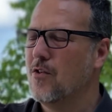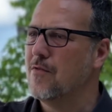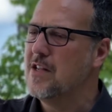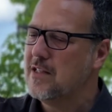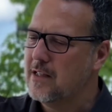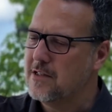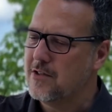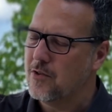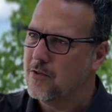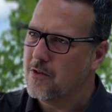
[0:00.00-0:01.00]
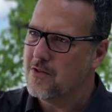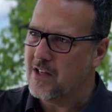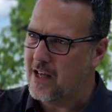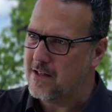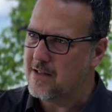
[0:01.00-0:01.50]
Recently I listened to a
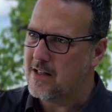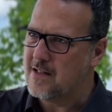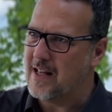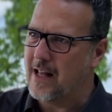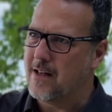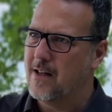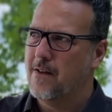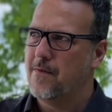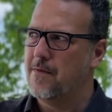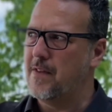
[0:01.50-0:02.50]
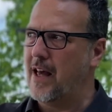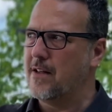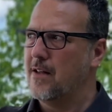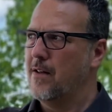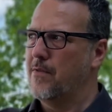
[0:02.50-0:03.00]
neuroscientist that said
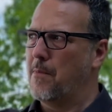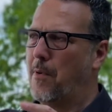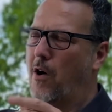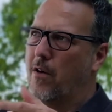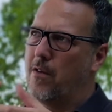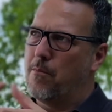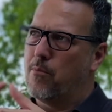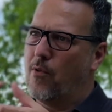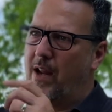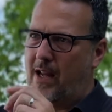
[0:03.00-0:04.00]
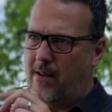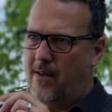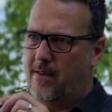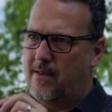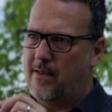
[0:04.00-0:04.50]
that the part of the
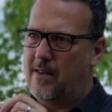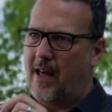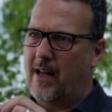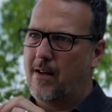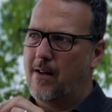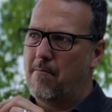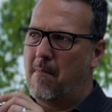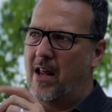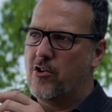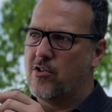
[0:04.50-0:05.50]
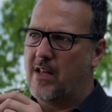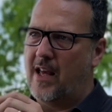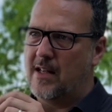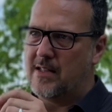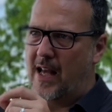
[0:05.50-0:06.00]
brain that manages
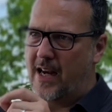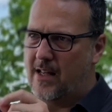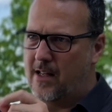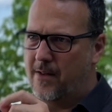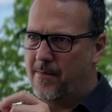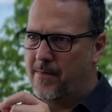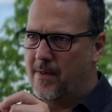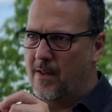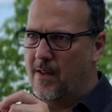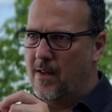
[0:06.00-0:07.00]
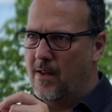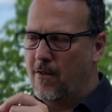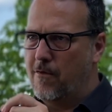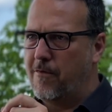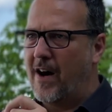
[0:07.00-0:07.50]
anxiety
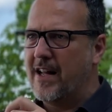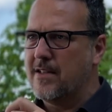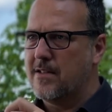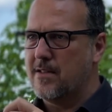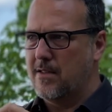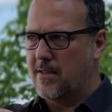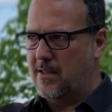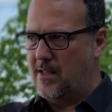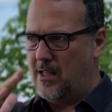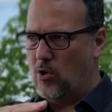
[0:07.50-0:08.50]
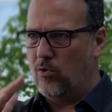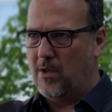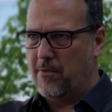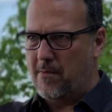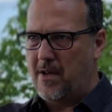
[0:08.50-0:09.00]
finds the equilibrium.